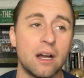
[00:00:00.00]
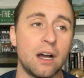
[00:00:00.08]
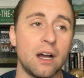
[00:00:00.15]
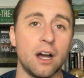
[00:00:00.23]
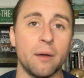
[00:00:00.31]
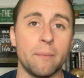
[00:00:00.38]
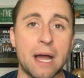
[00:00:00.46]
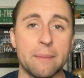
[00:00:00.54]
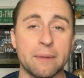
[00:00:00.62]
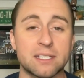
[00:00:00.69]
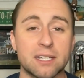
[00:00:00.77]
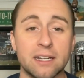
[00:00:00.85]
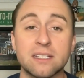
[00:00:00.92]
I'm
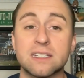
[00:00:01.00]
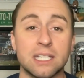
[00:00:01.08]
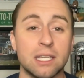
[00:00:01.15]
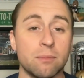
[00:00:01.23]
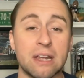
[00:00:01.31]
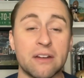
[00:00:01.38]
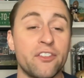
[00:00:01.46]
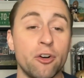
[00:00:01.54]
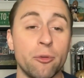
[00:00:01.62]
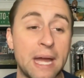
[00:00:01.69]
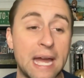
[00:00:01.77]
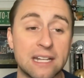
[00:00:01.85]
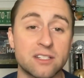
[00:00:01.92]
excited to see him get full
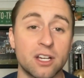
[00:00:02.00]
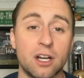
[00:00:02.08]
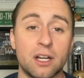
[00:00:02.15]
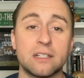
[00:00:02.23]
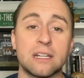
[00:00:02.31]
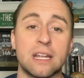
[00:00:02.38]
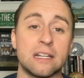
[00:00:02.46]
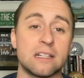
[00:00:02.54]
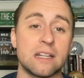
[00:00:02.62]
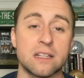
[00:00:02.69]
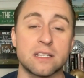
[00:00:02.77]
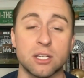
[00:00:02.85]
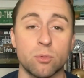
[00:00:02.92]
pads on
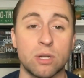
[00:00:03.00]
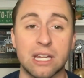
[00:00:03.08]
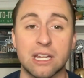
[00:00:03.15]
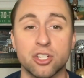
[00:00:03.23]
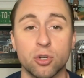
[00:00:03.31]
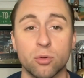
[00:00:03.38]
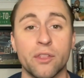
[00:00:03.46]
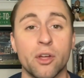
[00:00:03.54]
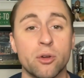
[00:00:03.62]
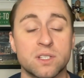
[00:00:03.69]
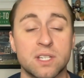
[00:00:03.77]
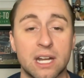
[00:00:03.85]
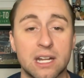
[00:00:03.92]
and see what he can do in
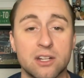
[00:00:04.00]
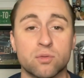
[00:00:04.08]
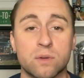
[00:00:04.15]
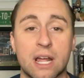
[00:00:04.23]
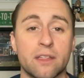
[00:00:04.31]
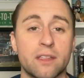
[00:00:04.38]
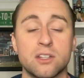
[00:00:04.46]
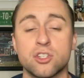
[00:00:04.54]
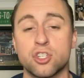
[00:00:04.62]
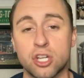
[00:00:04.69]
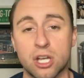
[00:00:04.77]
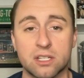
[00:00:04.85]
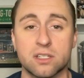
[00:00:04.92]
those settings rather than
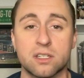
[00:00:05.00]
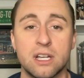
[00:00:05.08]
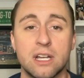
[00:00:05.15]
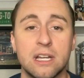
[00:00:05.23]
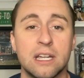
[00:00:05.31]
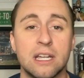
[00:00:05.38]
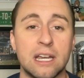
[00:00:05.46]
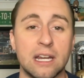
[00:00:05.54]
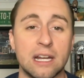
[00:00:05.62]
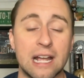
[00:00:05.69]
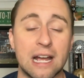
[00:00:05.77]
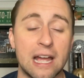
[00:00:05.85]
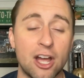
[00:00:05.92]
just
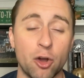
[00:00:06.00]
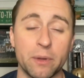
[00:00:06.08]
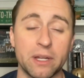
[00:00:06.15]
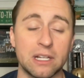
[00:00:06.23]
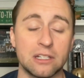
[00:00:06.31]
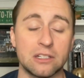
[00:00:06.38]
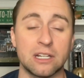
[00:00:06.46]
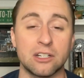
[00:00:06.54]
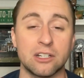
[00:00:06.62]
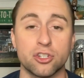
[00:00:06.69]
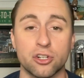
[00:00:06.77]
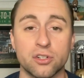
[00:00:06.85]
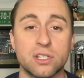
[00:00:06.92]
in a helmet and
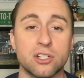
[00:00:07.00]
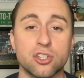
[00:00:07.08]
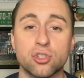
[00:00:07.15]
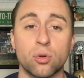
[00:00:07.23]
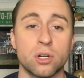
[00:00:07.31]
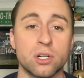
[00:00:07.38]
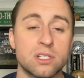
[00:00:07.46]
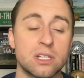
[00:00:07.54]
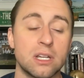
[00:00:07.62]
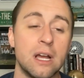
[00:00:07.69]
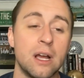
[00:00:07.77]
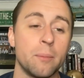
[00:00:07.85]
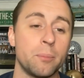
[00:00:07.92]
jersey and shorts.
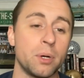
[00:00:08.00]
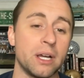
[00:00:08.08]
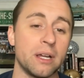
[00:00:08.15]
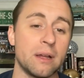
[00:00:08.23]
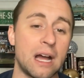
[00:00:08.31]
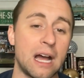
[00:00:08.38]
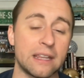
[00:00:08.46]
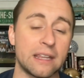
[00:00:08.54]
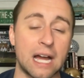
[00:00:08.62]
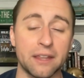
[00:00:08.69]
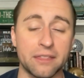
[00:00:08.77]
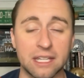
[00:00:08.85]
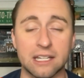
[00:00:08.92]
But
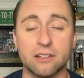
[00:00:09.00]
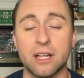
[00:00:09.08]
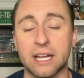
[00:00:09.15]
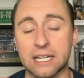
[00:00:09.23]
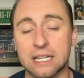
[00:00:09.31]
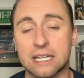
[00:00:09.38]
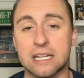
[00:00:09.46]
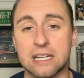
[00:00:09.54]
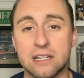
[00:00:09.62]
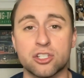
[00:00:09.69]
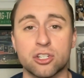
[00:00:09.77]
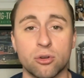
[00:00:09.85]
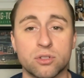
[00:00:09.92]
I think, like, he
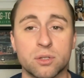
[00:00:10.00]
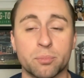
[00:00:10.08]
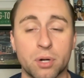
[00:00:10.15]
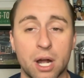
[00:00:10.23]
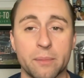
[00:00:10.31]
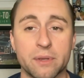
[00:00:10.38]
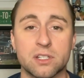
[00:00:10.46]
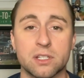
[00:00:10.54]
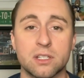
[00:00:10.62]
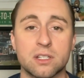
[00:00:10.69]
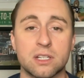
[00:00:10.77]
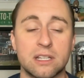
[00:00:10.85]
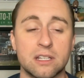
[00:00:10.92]
showed some promise in
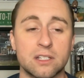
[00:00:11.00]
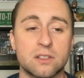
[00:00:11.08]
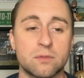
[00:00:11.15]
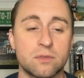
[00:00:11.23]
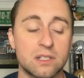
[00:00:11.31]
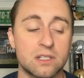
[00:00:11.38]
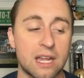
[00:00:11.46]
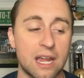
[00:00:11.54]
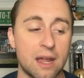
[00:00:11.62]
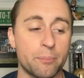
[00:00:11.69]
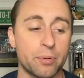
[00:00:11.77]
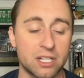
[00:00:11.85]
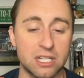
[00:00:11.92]
this
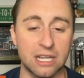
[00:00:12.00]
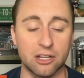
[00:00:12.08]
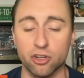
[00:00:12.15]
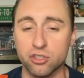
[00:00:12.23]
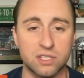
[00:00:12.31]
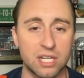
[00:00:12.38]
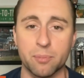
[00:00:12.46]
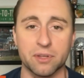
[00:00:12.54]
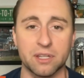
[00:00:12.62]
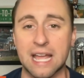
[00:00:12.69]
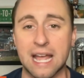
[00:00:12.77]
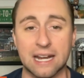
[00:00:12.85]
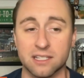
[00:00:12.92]
camp, but it goes deeper
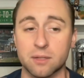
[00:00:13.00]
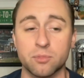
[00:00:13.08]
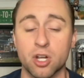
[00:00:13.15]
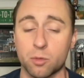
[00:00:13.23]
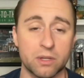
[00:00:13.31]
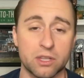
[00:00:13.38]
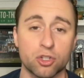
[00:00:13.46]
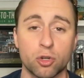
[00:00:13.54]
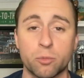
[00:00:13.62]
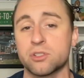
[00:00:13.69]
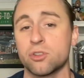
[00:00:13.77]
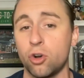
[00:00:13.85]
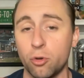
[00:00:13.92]
than that because I'm talking about the
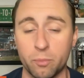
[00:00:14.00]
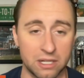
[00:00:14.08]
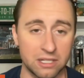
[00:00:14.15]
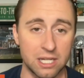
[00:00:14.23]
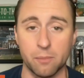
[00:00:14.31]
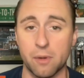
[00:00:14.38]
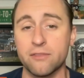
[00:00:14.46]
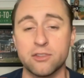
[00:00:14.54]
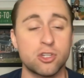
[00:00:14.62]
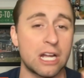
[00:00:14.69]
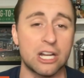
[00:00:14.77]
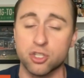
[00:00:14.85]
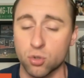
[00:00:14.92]
group as a whole being deep.
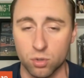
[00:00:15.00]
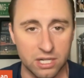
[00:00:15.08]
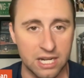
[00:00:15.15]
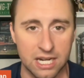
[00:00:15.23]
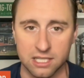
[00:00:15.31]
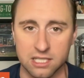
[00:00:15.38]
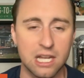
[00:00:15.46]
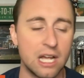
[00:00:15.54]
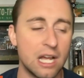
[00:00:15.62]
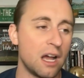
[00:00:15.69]
Obviously, you got Jordan Hicks.